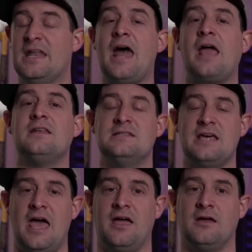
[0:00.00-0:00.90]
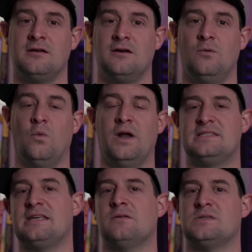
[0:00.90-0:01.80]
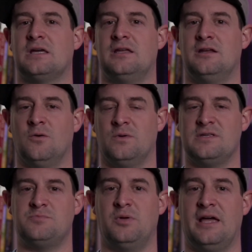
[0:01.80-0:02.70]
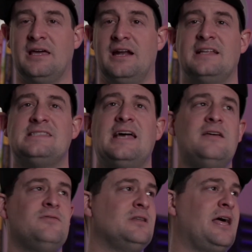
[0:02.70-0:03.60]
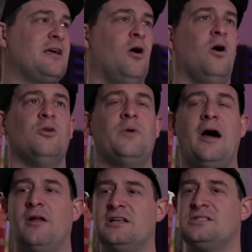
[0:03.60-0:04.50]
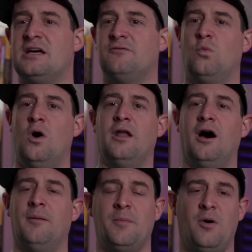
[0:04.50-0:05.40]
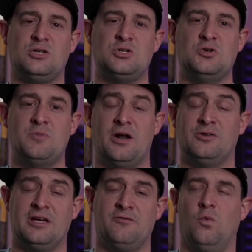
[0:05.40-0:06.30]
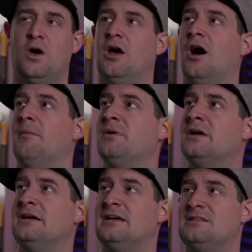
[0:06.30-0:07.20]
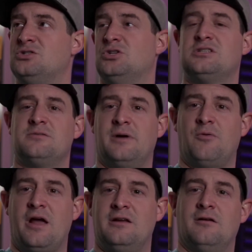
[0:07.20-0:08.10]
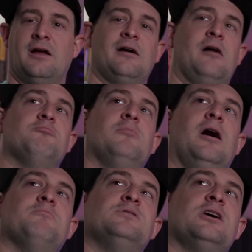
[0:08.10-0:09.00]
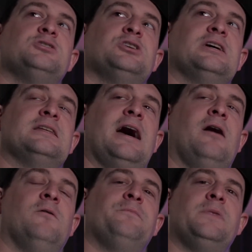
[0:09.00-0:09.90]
night and day what it sounds like in here with this blanket. And it's not even like all around. I just have one up. I bought two, but I only have one up. It's just to my right here. I'm touching it now.